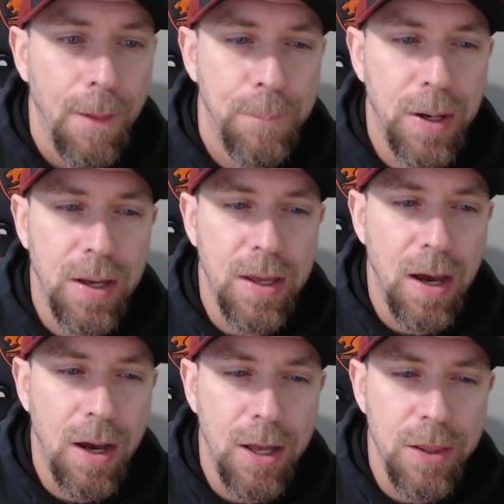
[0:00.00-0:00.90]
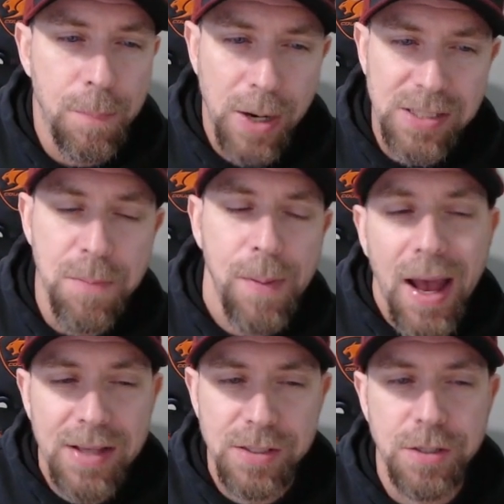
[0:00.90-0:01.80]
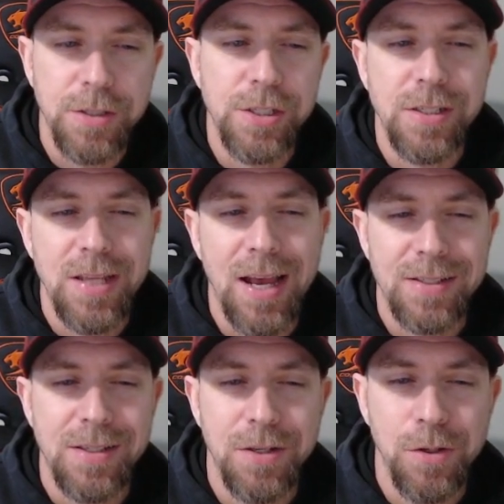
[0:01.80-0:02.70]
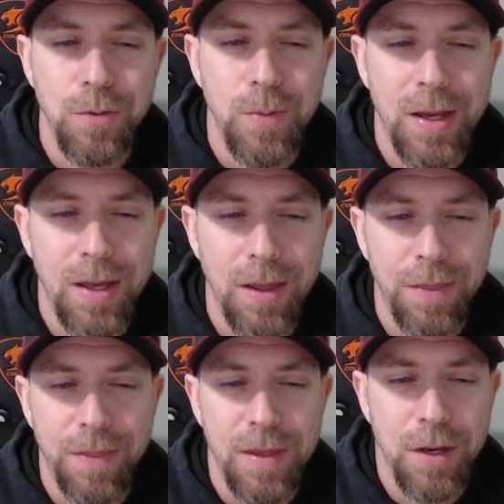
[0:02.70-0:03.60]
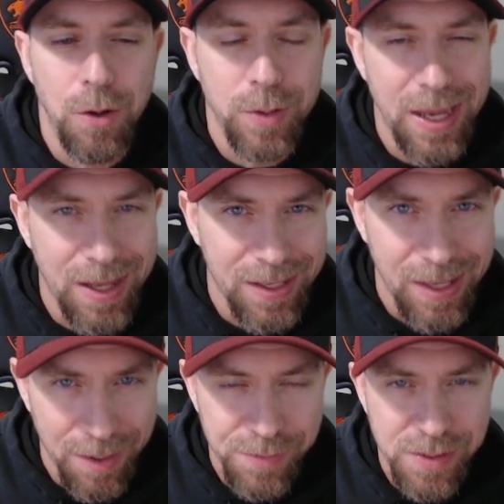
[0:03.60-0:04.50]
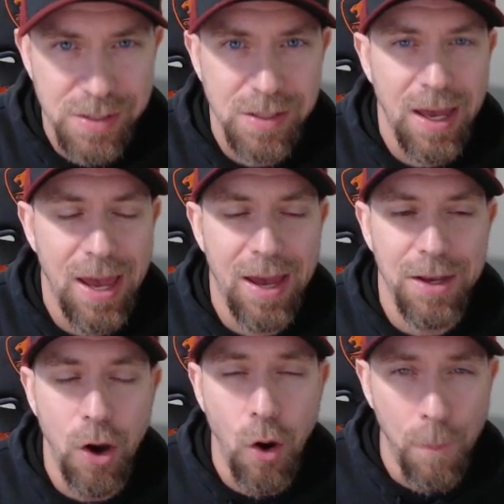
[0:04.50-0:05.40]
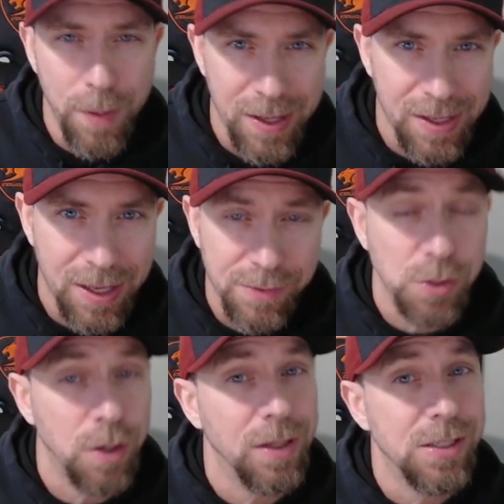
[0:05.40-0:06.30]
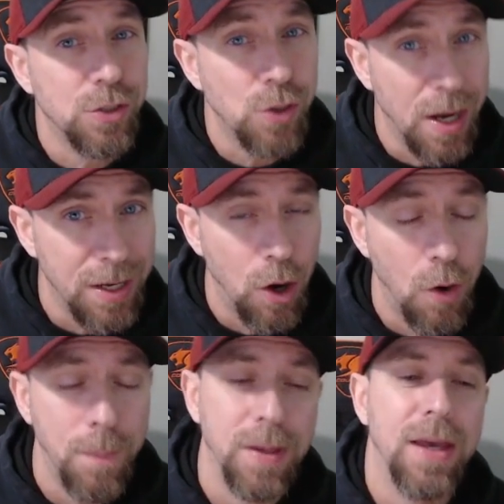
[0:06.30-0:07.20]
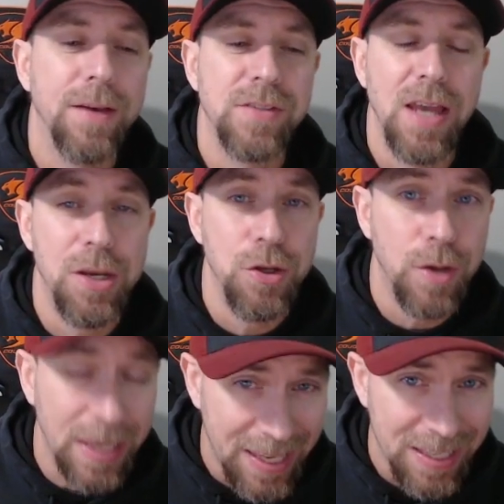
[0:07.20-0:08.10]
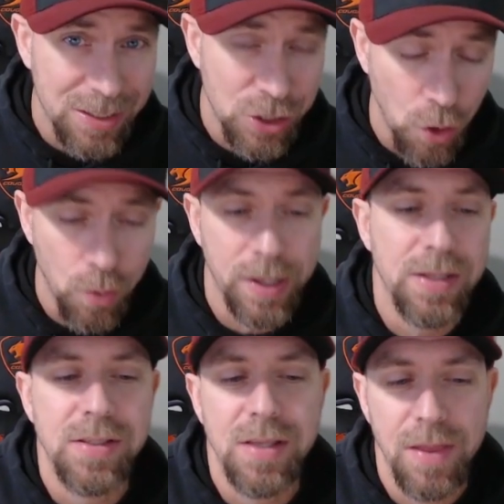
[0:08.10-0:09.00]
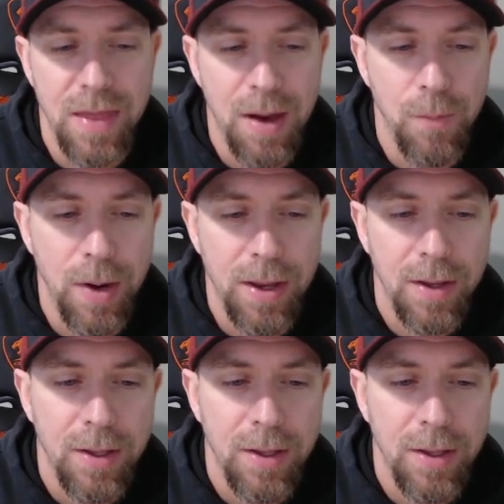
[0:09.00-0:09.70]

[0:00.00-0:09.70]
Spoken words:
But the present passer just has to do with, you know, getting gifts and opening gifts, or at least trying to open gifts, and you can get tokens that way.